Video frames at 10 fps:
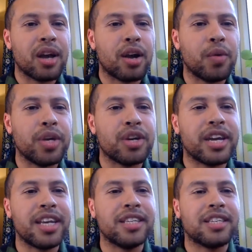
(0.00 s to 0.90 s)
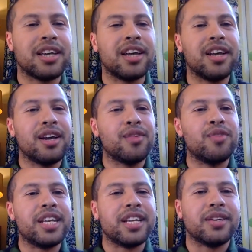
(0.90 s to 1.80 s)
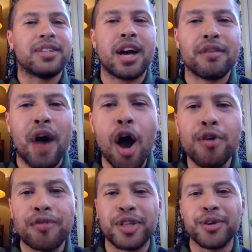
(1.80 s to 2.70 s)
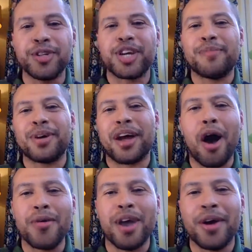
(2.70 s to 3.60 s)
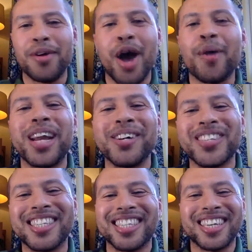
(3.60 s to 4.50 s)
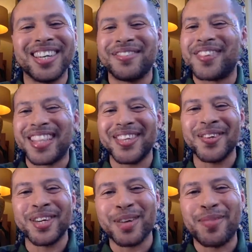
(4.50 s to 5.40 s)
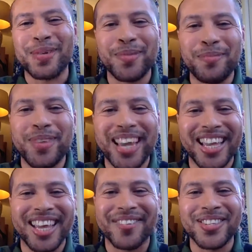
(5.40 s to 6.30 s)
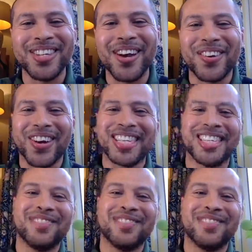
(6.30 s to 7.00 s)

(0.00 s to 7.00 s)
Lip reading: or were you keen to read it yourself? Oh, for the audiobook. Oh, no one else could have read the audiobook but me. There was no question